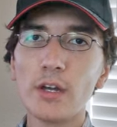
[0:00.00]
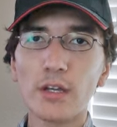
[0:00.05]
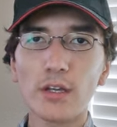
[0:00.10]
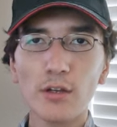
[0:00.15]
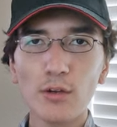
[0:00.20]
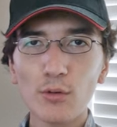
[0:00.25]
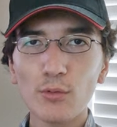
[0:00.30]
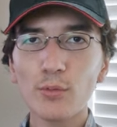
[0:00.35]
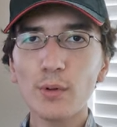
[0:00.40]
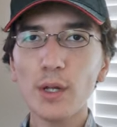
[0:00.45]

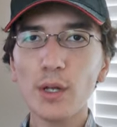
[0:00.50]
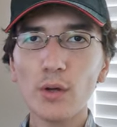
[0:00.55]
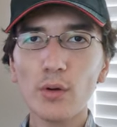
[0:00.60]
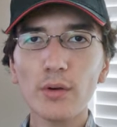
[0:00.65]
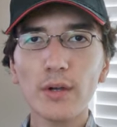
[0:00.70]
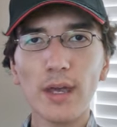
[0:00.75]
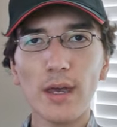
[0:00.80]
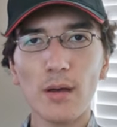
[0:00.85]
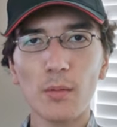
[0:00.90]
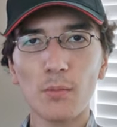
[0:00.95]
you
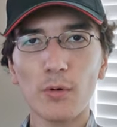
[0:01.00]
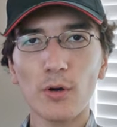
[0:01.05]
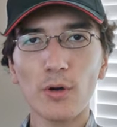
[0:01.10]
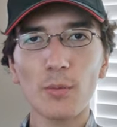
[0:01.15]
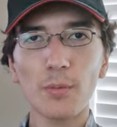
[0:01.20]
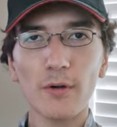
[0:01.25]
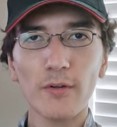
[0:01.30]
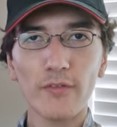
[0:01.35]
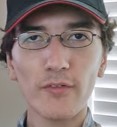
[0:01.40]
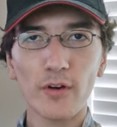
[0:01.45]
will get
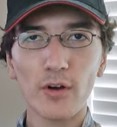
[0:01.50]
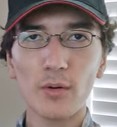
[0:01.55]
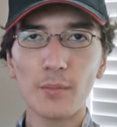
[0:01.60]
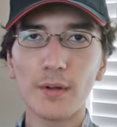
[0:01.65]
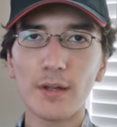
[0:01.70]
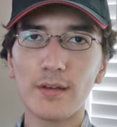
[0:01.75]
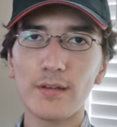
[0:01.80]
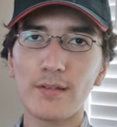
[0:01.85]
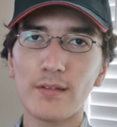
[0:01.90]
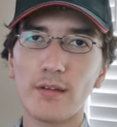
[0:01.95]
more
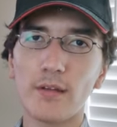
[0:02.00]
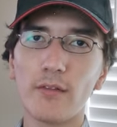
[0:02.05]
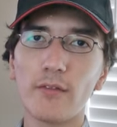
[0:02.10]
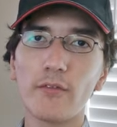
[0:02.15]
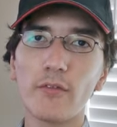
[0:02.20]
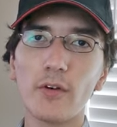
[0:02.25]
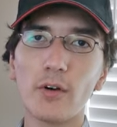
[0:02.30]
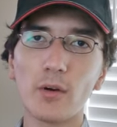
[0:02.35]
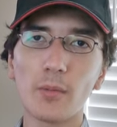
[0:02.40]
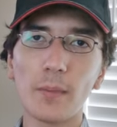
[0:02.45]
performance
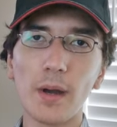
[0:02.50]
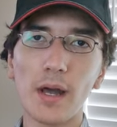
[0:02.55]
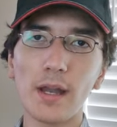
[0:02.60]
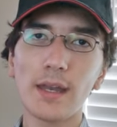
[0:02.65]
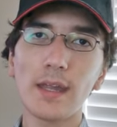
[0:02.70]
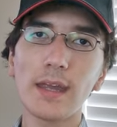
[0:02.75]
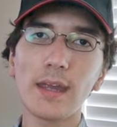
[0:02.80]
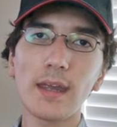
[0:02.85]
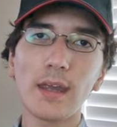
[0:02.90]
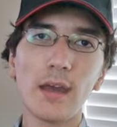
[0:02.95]
for
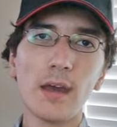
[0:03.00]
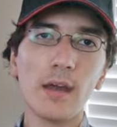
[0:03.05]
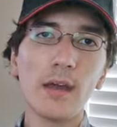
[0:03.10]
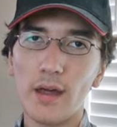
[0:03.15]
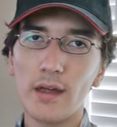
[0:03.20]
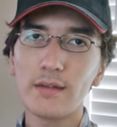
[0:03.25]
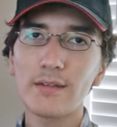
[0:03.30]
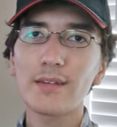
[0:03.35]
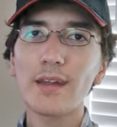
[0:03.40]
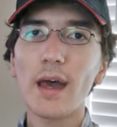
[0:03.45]
money,
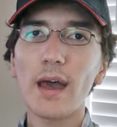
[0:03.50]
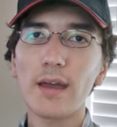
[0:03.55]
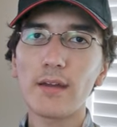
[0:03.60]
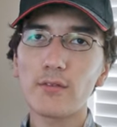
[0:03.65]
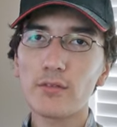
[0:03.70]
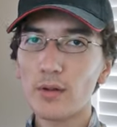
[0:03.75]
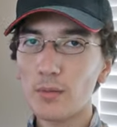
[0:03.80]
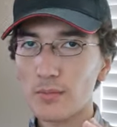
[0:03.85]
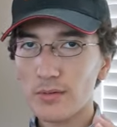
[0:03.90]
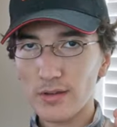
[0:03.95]

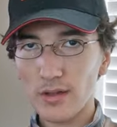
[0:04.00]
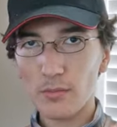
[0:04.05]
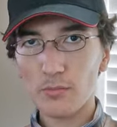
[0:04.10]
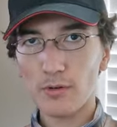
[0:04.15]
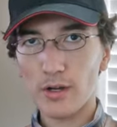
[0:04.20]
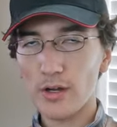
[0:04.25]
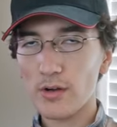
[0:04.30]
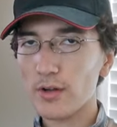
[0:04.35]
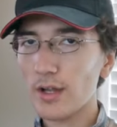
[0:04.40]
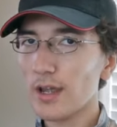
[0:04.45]
aside from
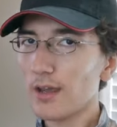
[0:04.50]
some rare